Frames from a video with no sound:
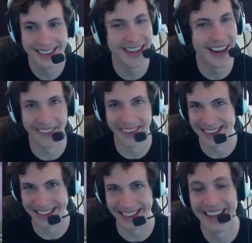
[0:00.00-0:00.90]
No, it
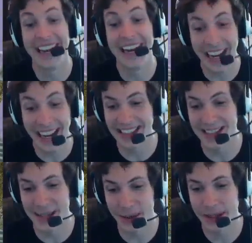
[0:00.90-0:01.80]
isn't. It
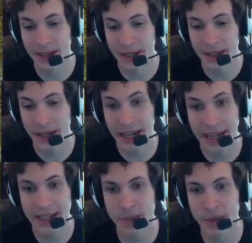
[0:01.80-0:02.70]
is, dude.
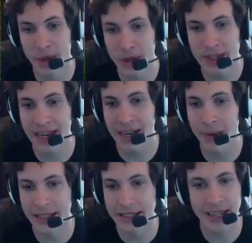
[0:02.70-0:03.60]
It is. But when you say
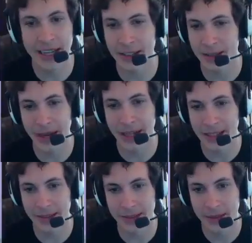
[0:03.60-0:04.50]
no, it isn't, it just makes
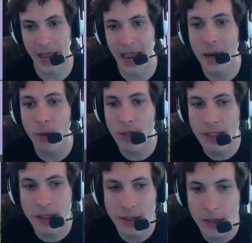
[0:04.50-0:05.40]
it. Hey, what are
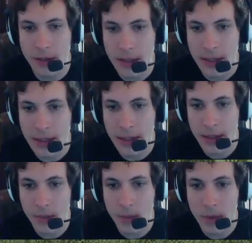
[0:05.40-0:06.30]
you doing, dude?
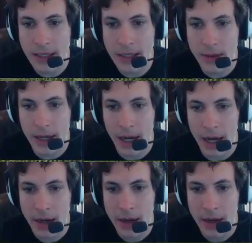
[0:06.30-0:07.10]
What are you doing, huh?